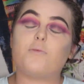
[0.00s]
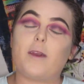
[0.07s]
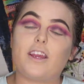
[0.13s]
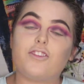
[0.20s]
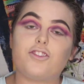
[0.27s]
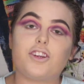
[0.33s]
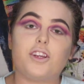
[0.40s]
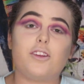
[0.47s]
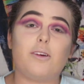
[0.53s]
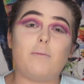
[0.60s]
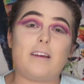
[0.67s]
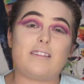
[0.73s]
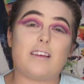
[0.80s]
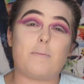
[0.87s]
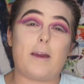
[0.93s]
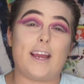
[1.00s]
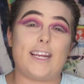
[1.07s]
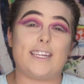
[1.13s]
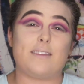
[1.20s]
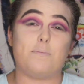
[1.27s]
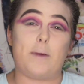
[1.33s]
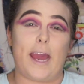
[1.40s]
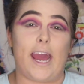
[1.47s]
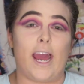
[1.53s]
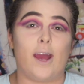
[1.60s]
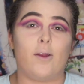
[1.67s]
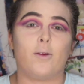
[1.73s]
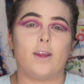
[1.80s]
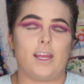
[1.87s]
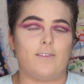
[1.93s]
to make sure you don't mess up as
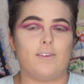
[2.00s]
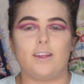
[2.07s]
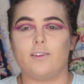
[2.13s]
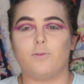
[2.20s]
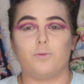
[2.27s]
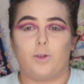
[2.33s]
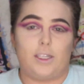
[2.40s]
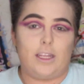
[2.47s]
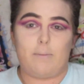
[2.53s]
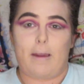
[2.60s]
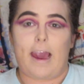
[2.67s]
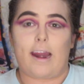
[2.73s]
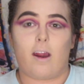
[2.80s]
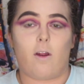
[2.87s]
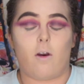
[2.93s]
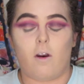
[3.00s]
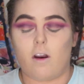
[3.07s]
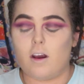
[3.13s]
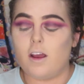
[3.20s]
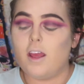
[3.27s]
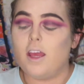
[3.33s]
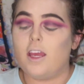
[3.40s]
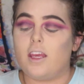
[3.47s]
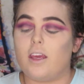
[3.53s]
bad or even really bad at all,